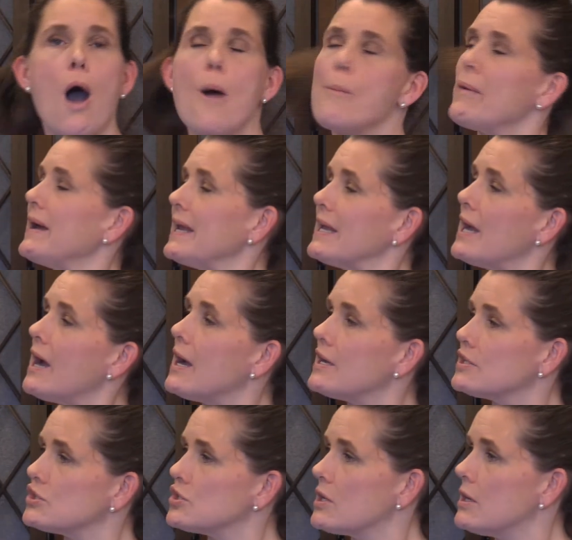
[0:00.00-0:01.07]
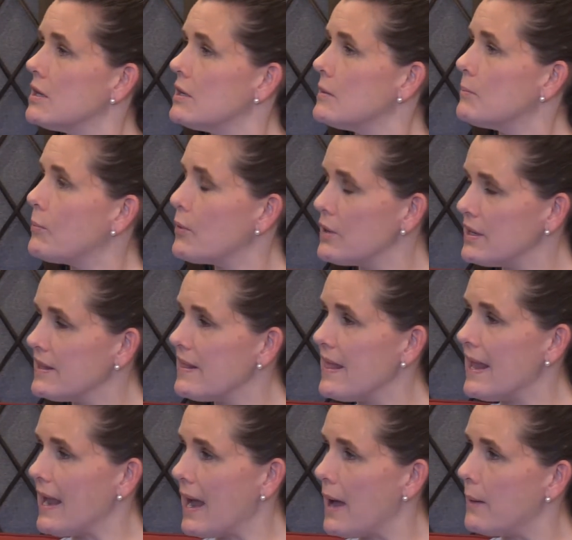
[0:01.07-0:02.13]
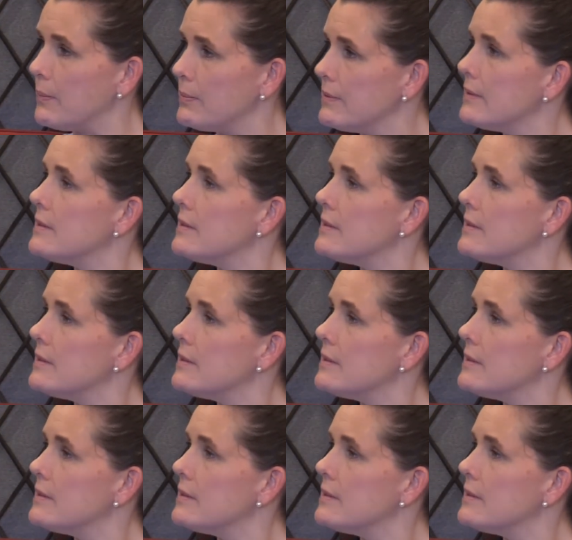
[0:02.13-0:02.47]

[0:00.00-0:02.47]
Oh my gosh, boy, do they help.